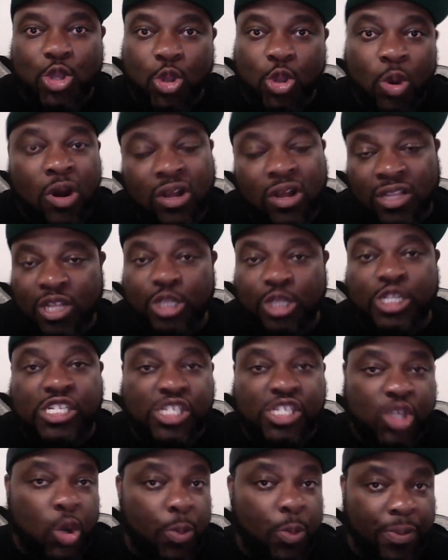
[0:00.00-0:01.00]
you're gonna look
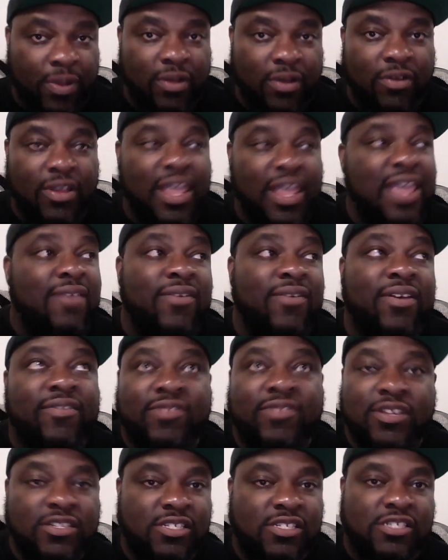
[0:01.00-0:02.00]
stupid. Even
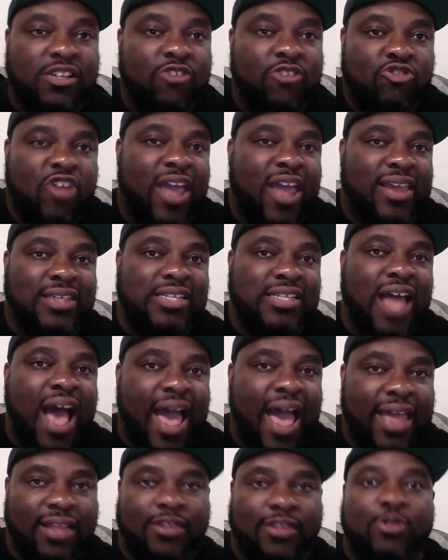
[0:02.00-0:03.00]
if this track is
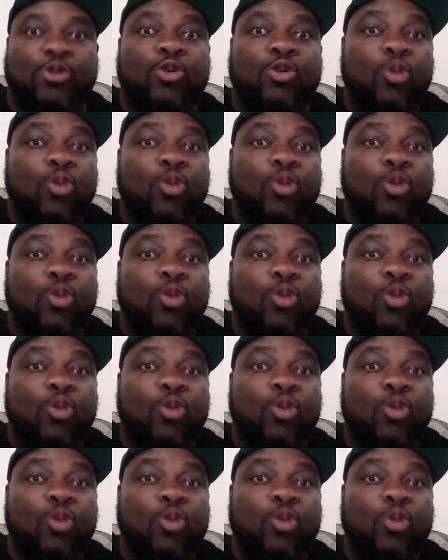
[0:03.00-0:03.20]
hot,